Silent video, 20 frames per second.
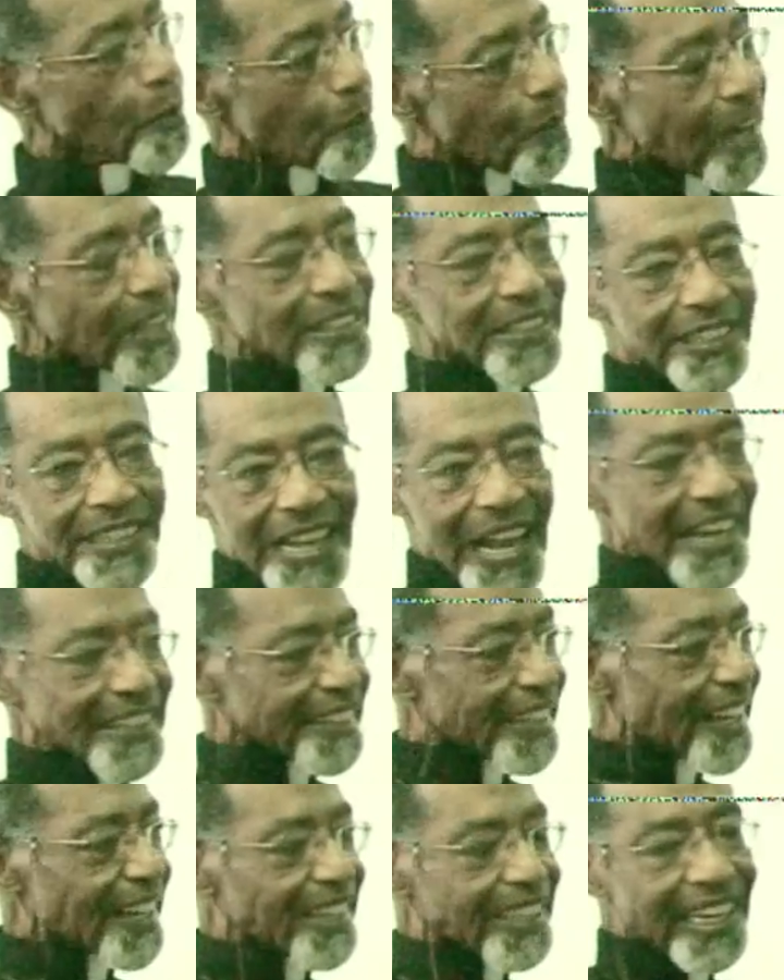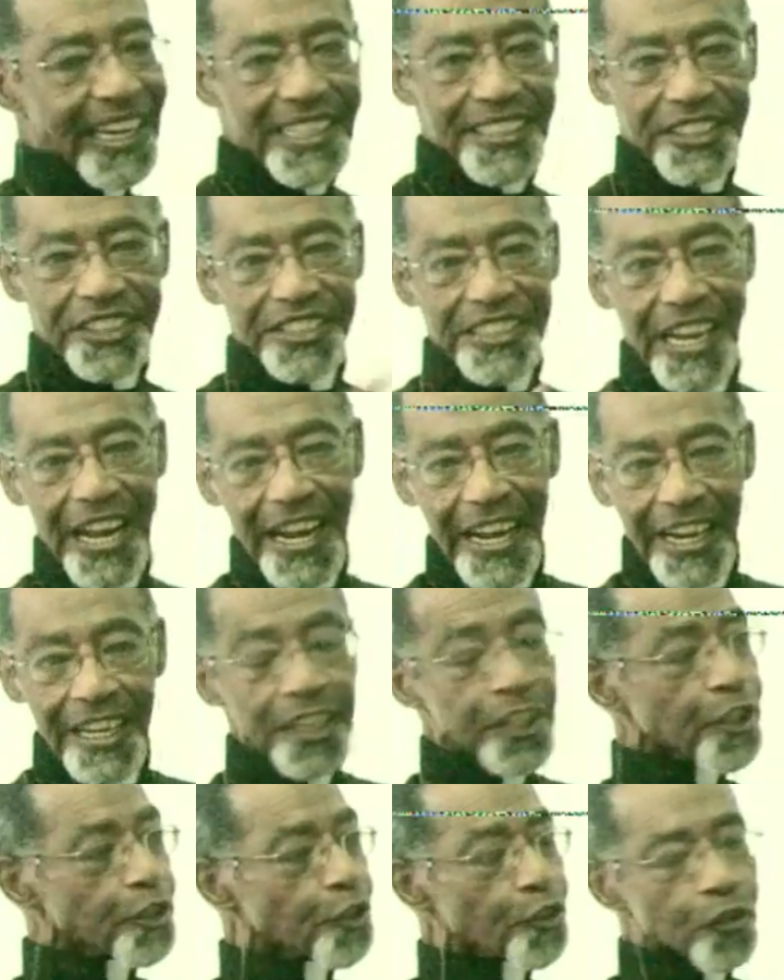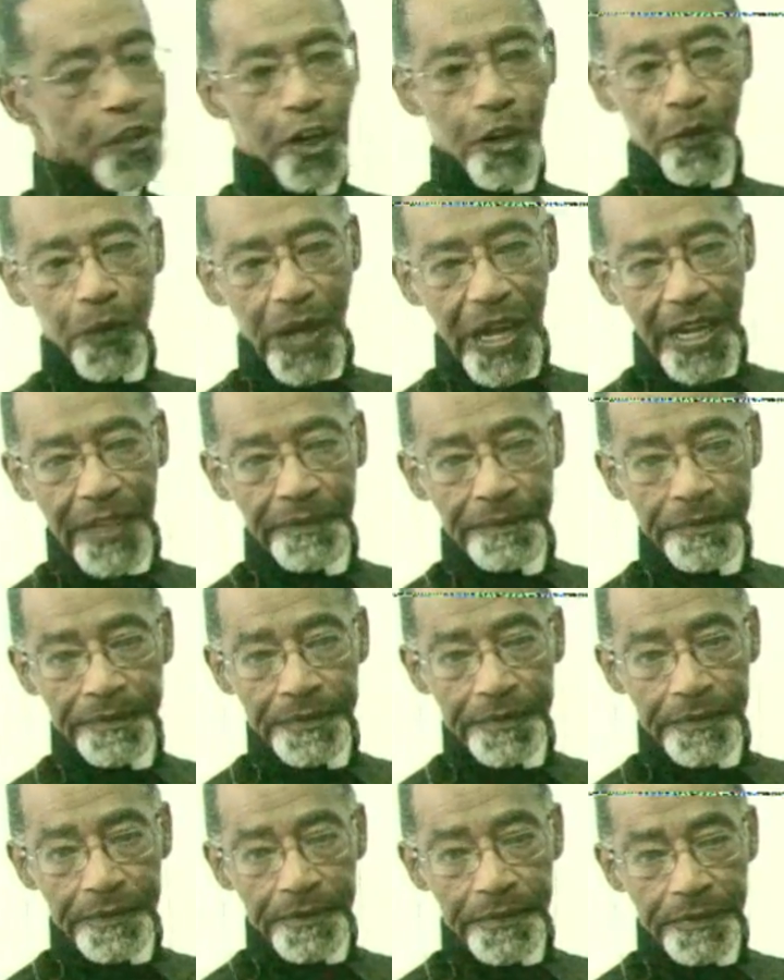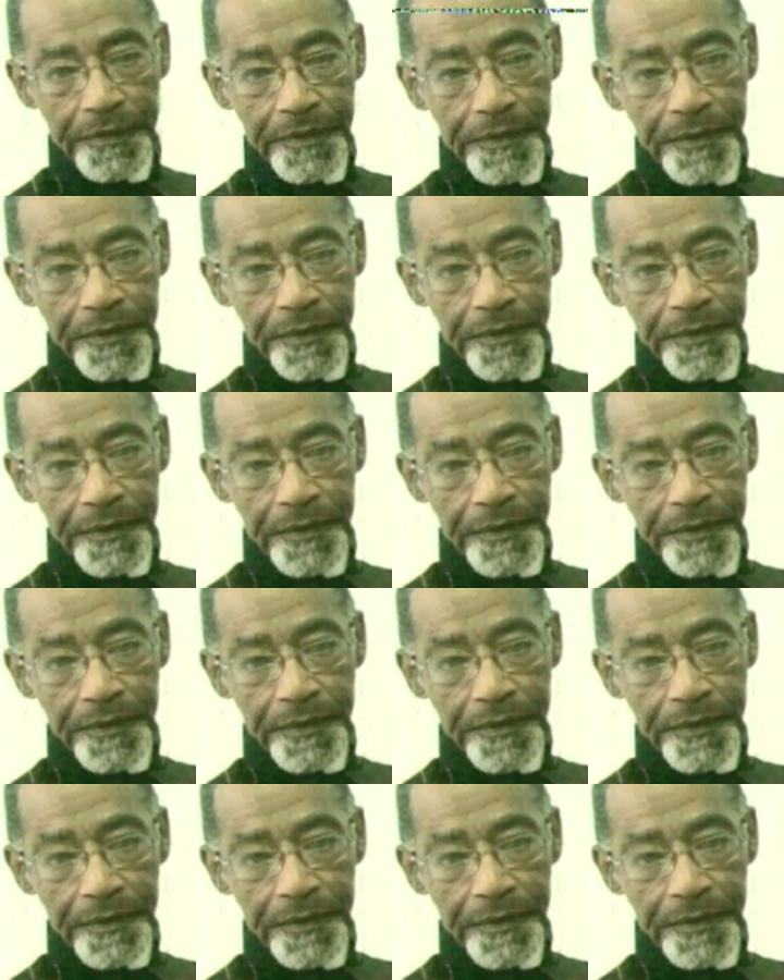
whether or not they're clandestine, you know what?